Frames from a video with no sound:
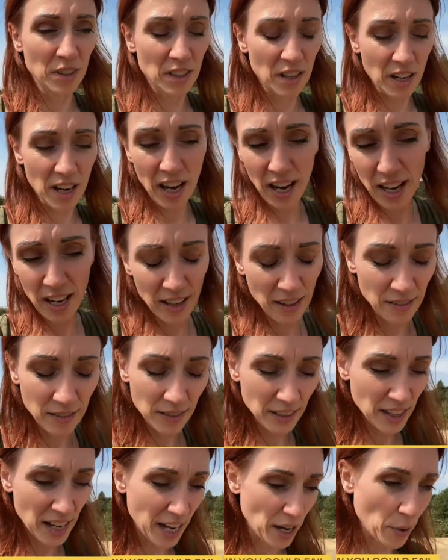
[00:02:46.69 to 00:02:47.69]
Okay,
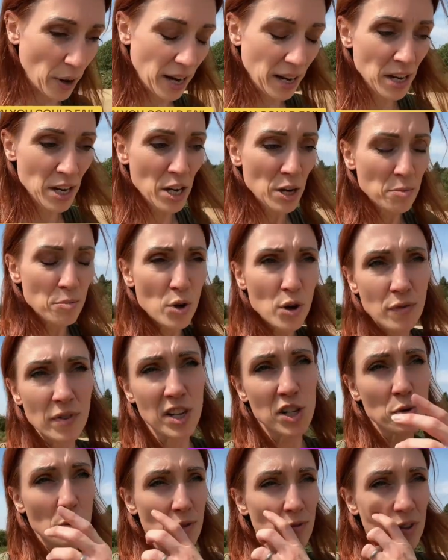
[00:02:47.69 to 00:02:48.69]
anyway, moving
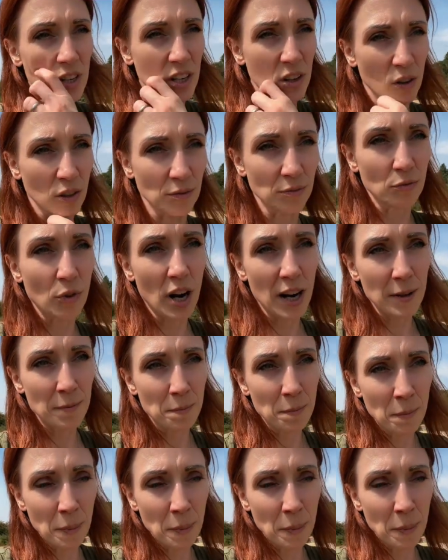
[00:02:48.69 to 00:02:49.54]
swiftly on, right?